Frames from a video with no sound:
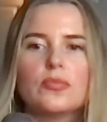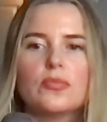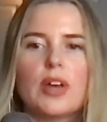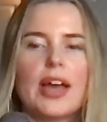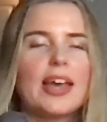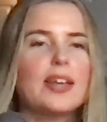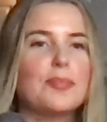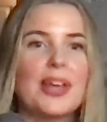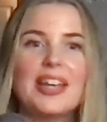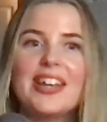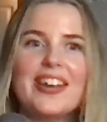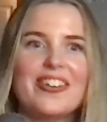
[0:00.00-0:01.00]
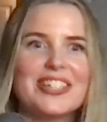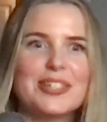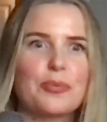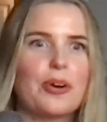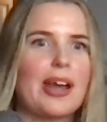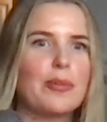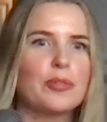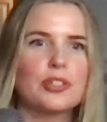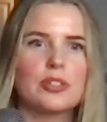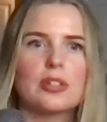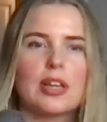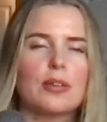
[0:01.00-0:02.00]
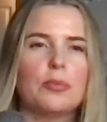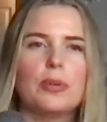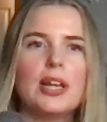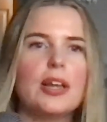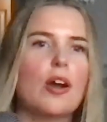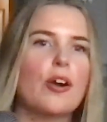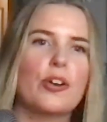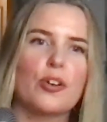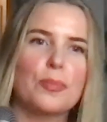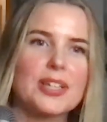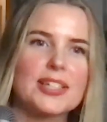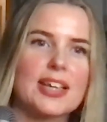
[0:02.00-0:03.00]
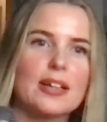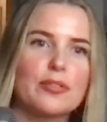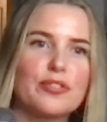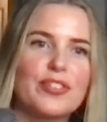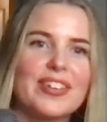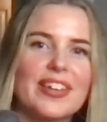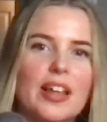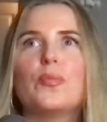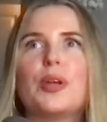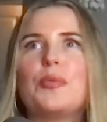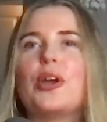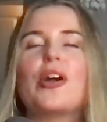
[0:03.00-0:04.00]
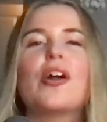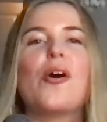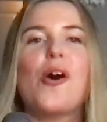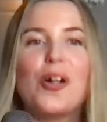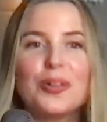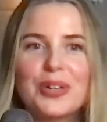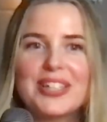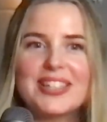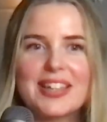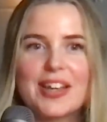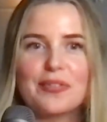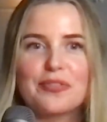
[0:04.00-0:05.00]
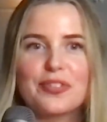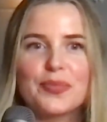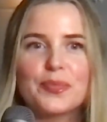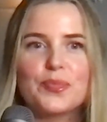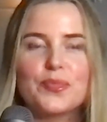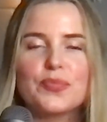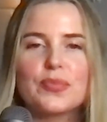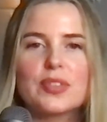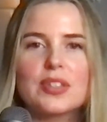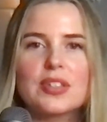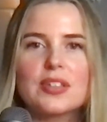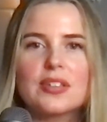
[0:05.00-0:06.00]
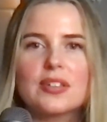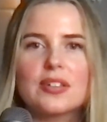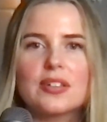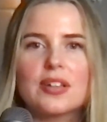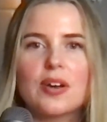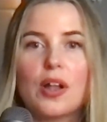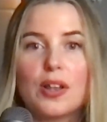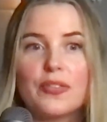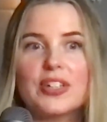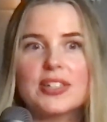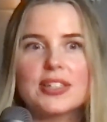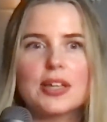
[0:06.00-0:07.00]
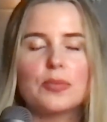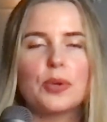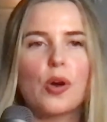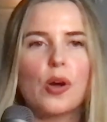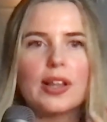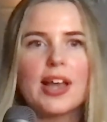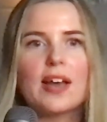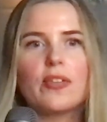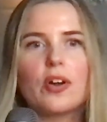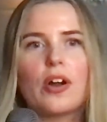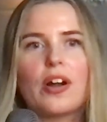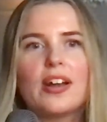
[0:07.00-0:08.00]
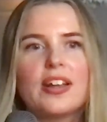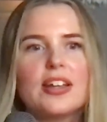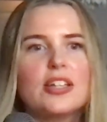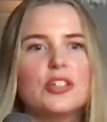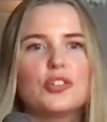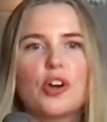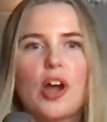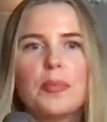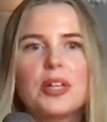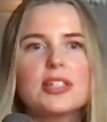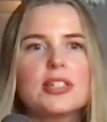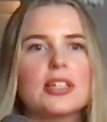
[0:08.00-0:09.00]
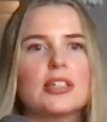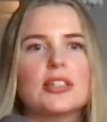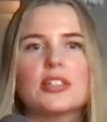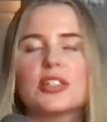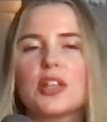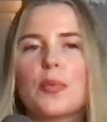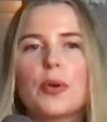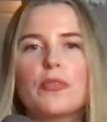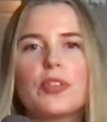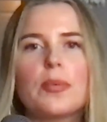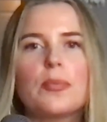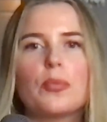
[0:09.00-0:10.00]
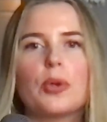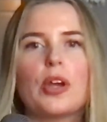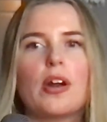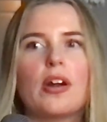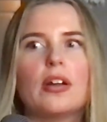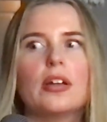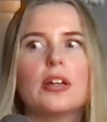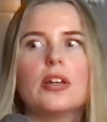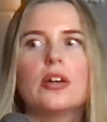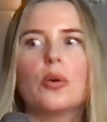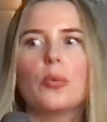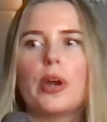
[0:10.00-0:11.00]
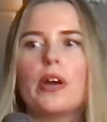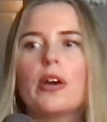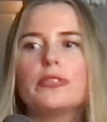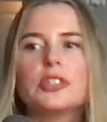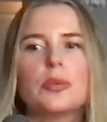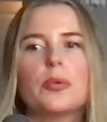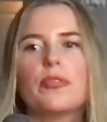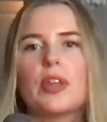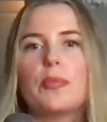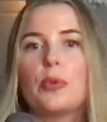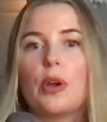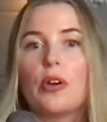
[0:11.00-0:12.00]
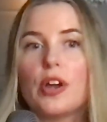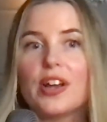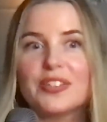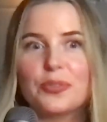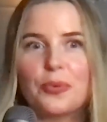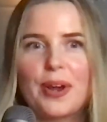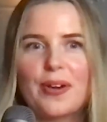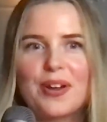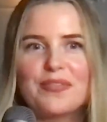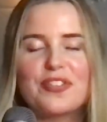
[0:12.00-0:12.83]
I had many years where I was like really hard on myself. But we are always enough, all of us, and we all have our traumas, and some of them we are aware of, some of them we are not aware of.